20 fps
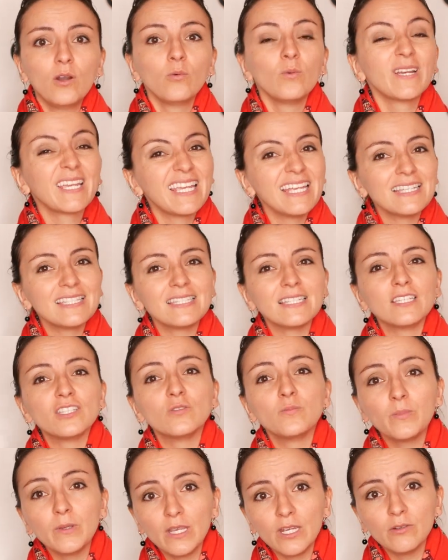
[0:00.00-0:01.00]
What kids
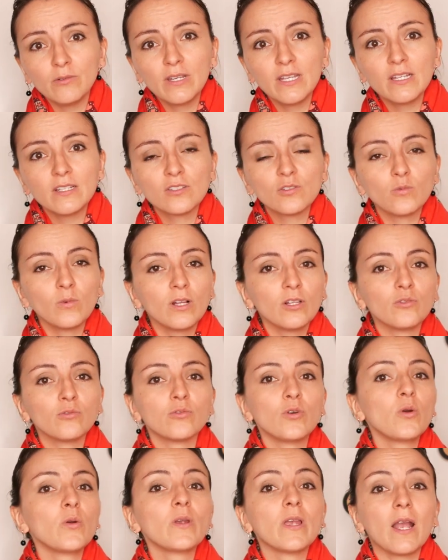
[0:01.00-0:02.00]
experience while
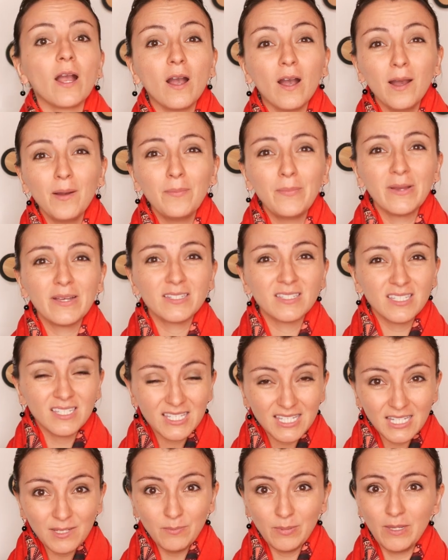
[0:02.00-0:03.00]
growing up has a
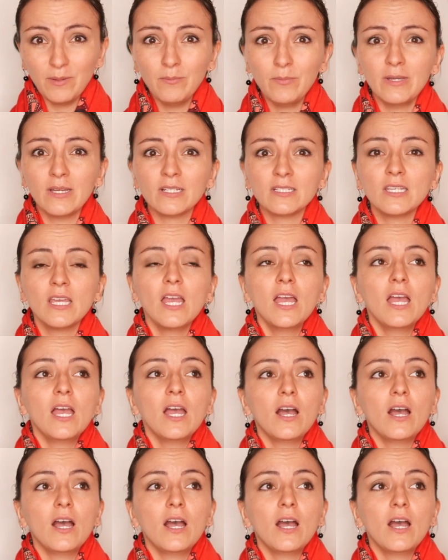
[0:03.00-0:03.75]
deep impact